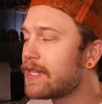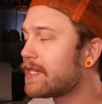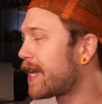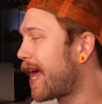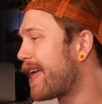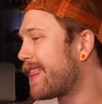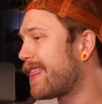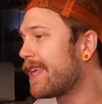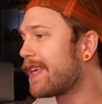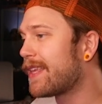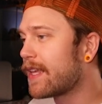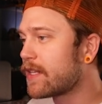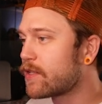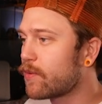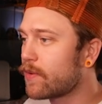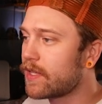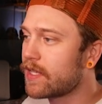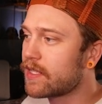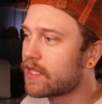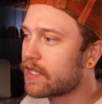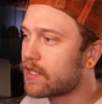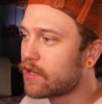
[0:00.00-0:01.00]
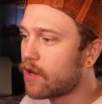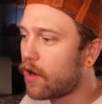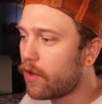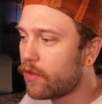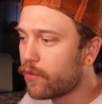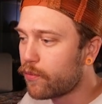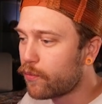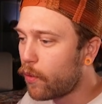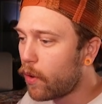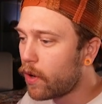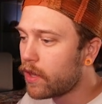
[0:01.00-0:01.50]
I think that's what this is called,
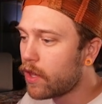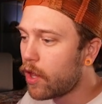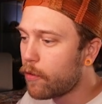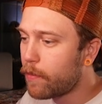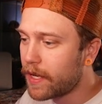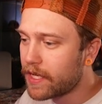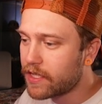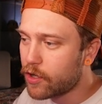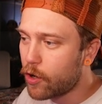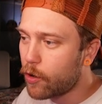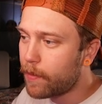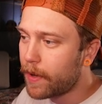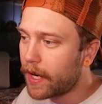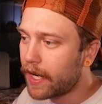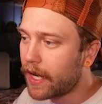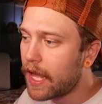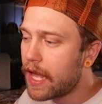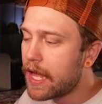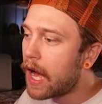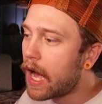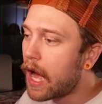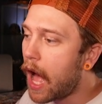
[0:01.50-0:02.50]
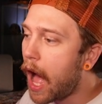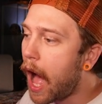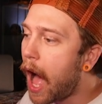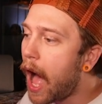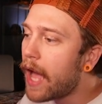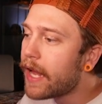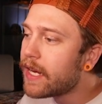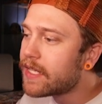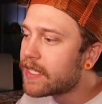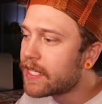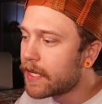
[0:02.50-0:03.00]
the Roy Lopez opening.
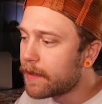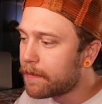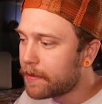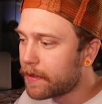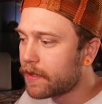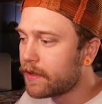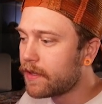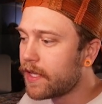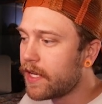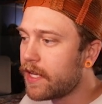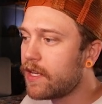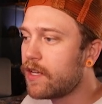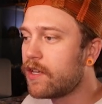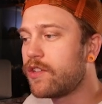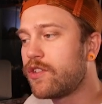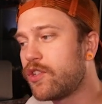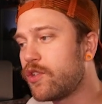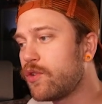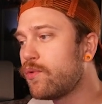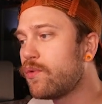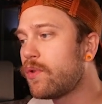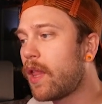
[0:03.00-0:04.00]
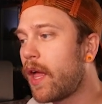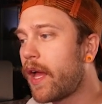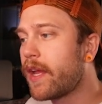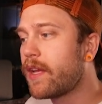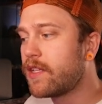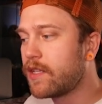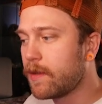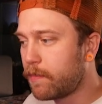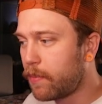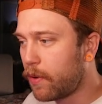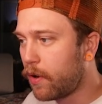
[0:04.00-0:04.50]
I typically do
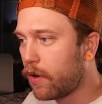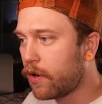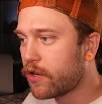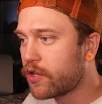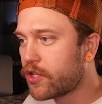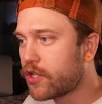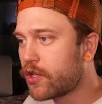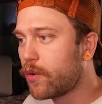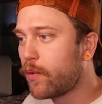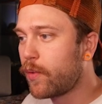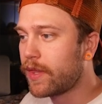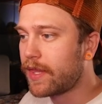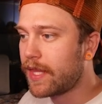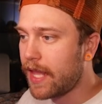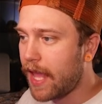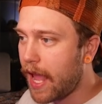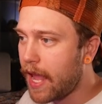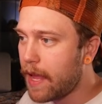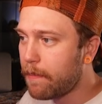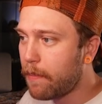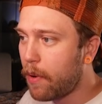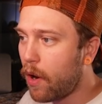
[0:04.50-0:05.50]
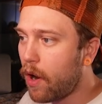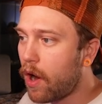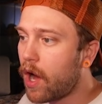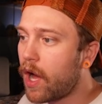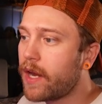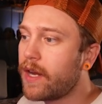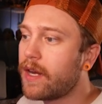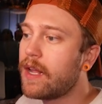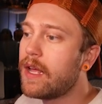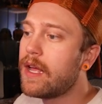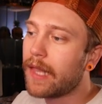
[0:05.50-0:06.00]
like to push with the A
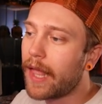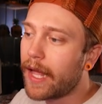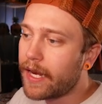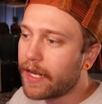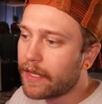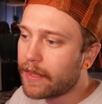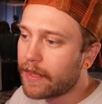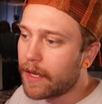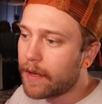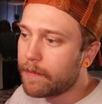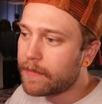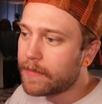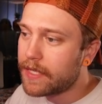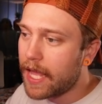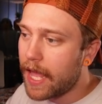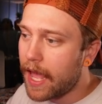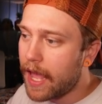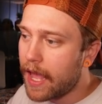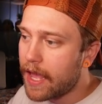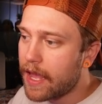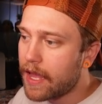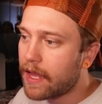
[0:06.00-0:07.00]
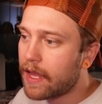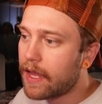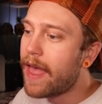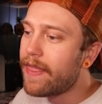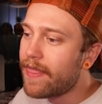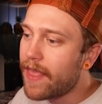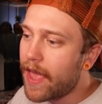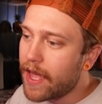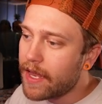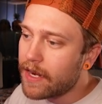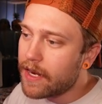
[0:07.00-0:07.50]
pawn, letting them take,
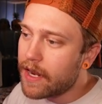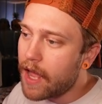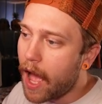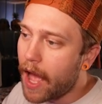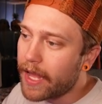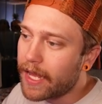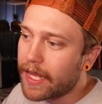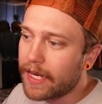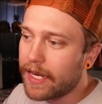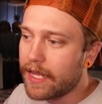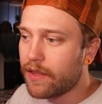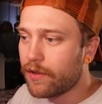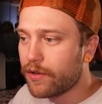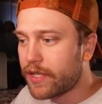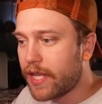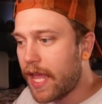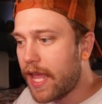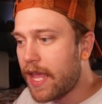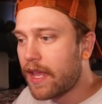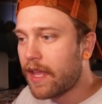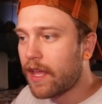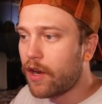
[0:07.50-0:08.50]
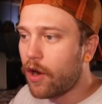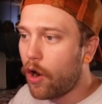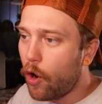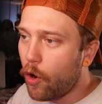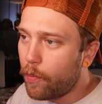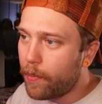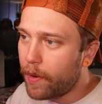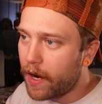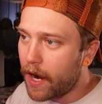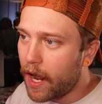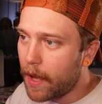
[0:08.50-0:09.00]
and then I can either take and
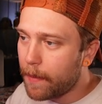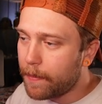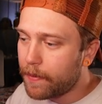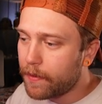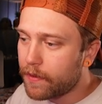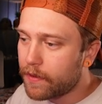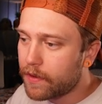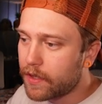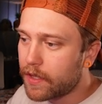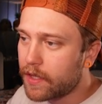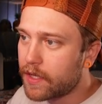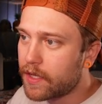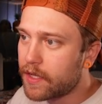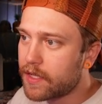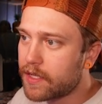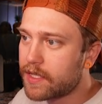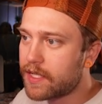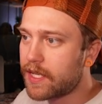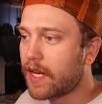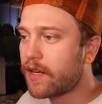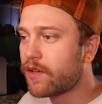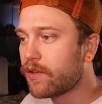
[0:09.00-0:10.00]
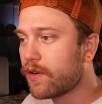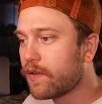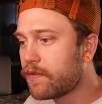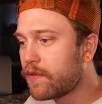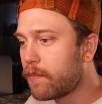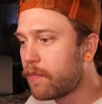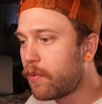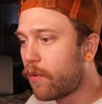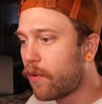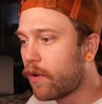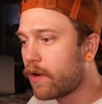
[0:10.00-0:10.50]
open up the center of
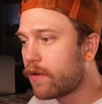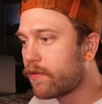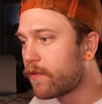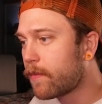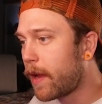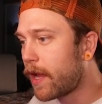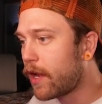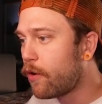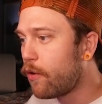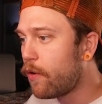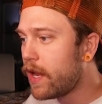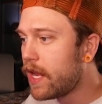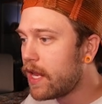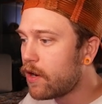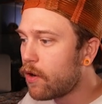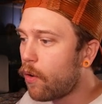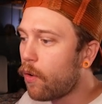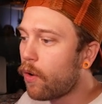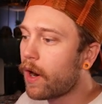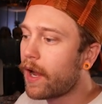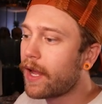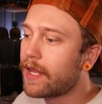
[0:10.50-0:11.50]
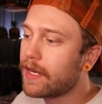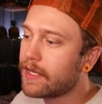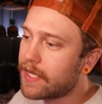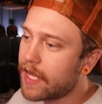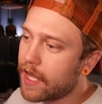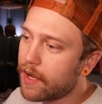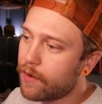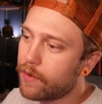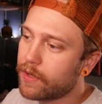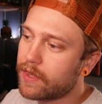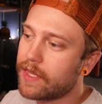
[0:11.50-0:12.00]
the board for my queen, or I can
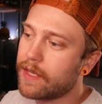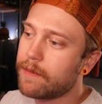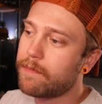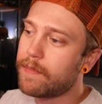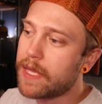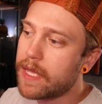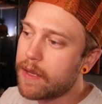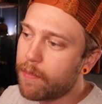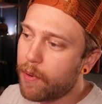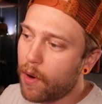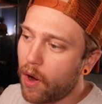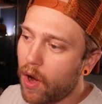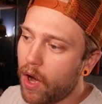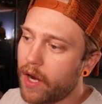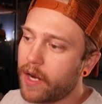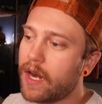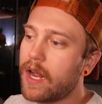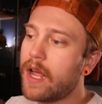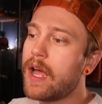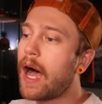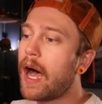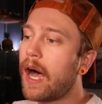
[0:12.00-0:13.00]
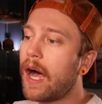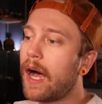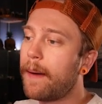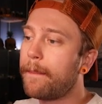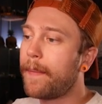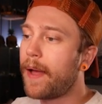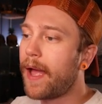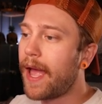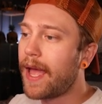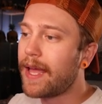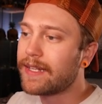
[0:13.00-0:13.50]
take with the B pawn,
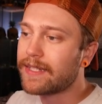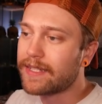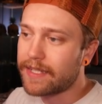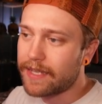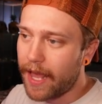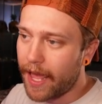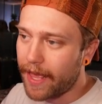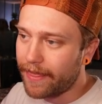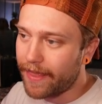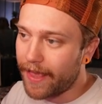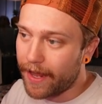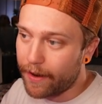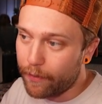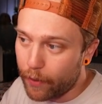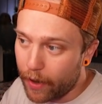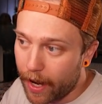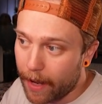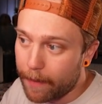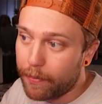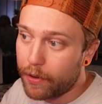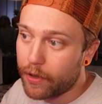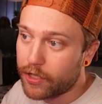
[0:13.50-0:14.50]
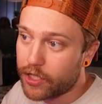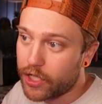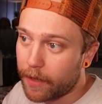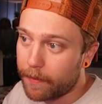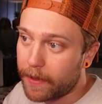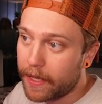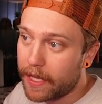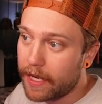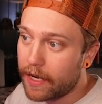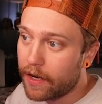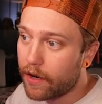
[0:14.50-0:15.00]
and then when I push up
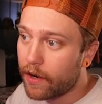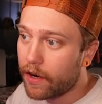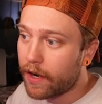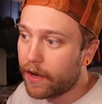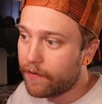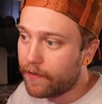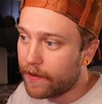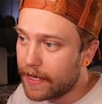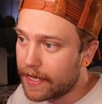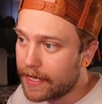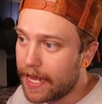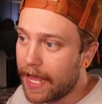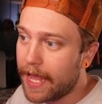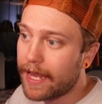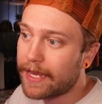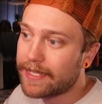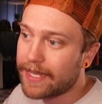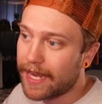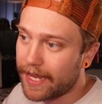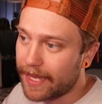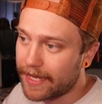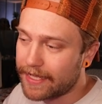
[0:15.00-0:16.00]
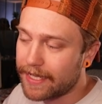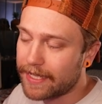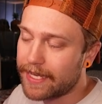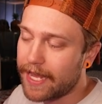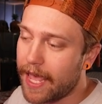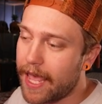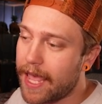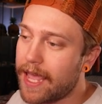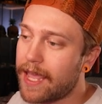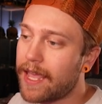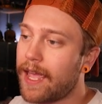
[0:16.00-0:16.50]
here, if he takes, I get to
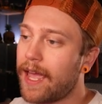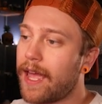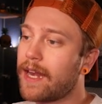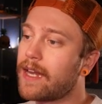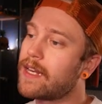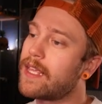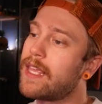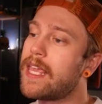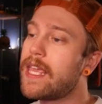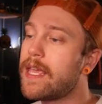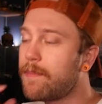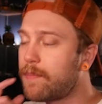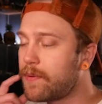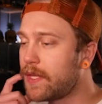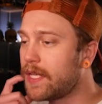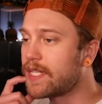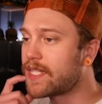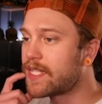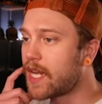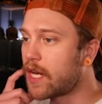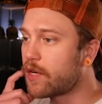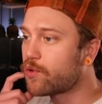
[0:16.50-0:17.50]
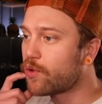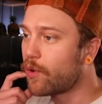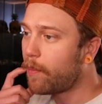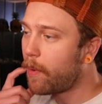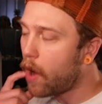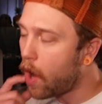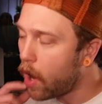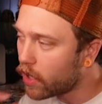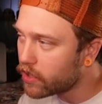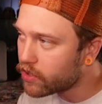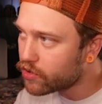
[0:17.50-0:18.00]
take and keep the central
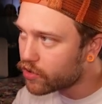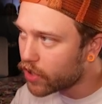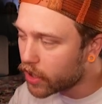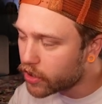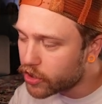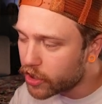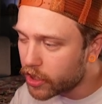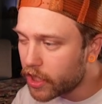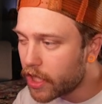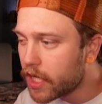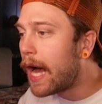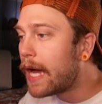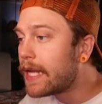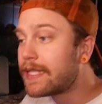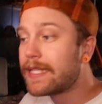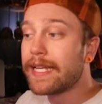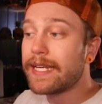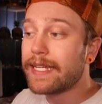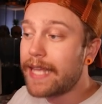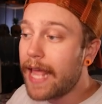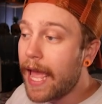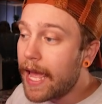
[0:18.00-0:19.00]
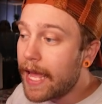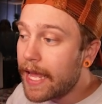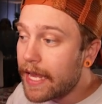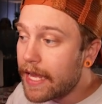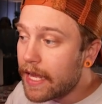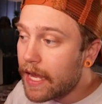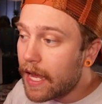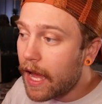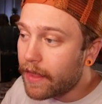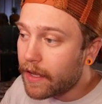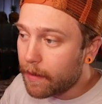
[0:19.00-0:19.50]
pawn structure.
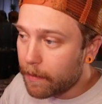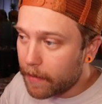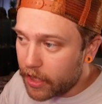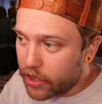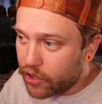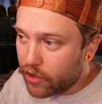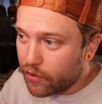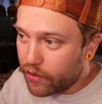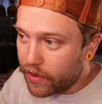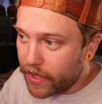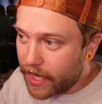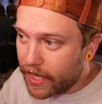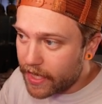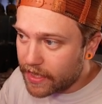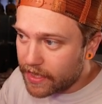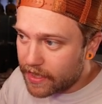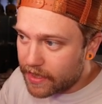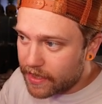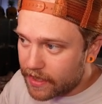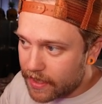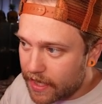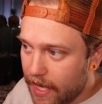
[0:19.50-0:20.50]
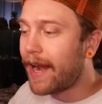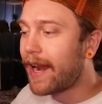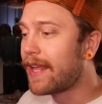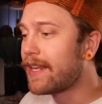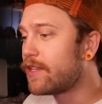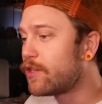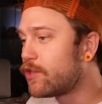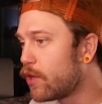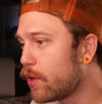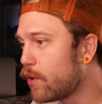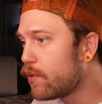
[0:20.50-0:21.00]
Today, I think I'm gonna do this, and I
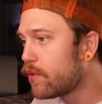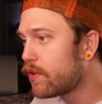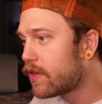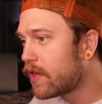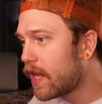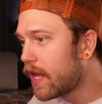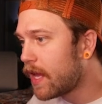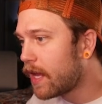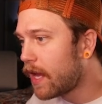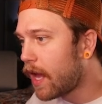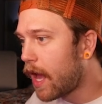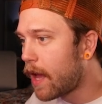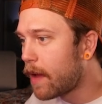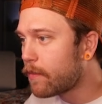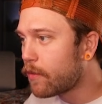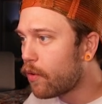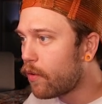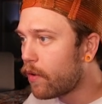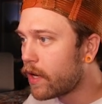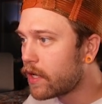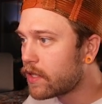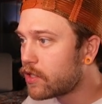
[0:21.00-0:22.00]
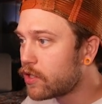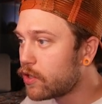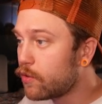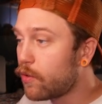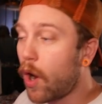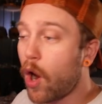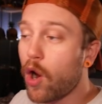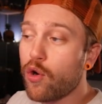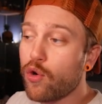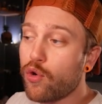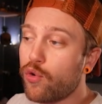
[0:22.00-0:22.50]
do think I'm going
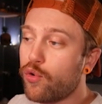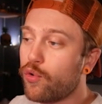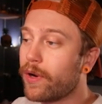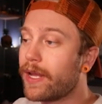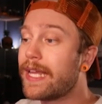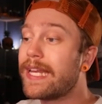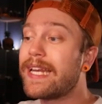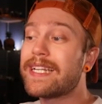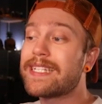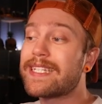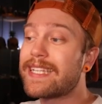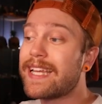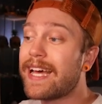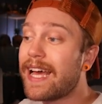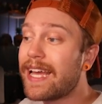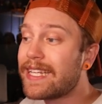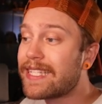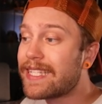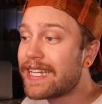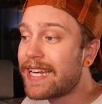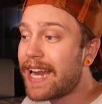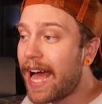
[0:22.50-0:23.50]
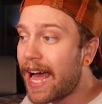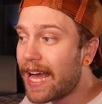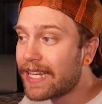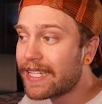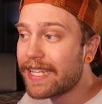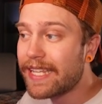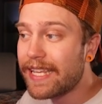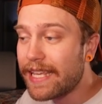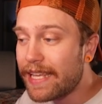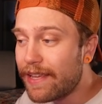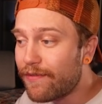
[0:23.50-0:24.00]
to, oh, he decides not
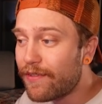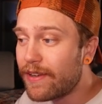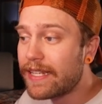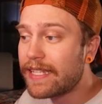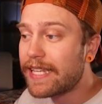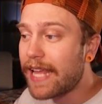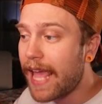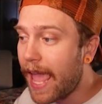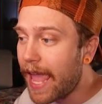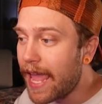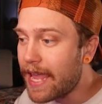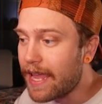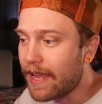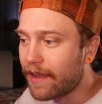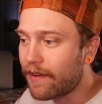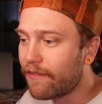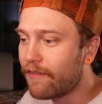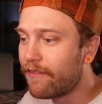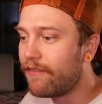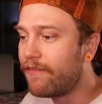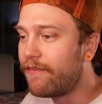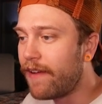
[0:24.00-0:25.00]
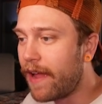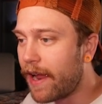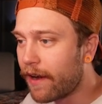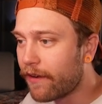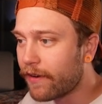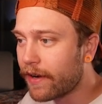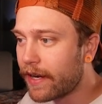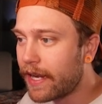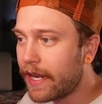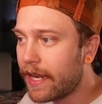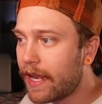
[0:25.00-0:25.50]
to even take.
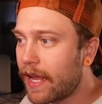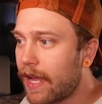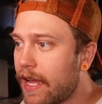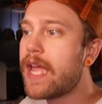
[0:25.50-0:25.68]
Very